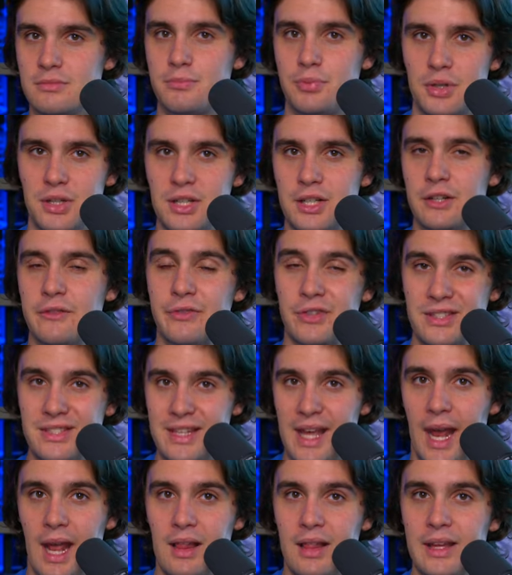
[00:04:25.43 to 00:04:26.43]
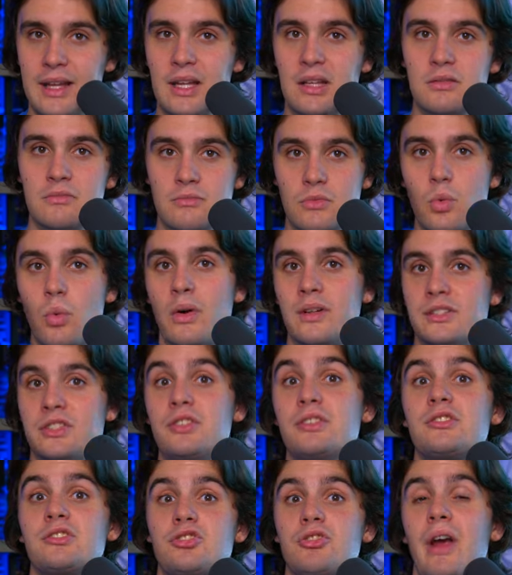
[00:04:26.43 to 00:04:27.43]
pretty good for scaling and ones
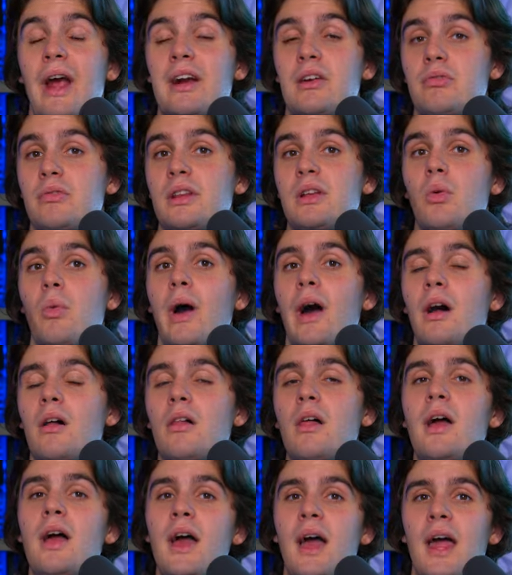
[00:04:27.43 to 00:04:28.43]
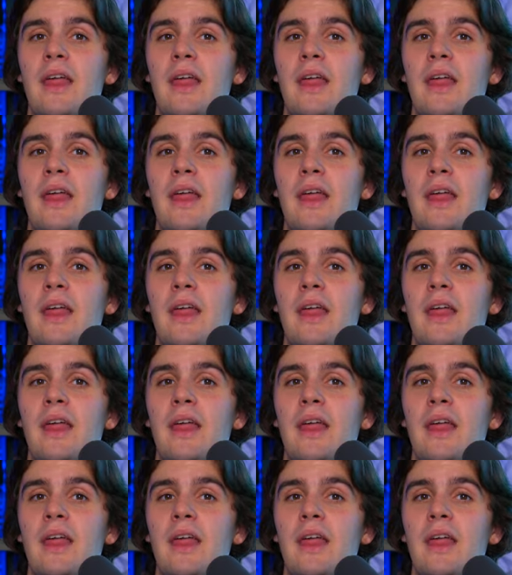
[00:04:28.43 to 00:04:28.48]
you can track really well,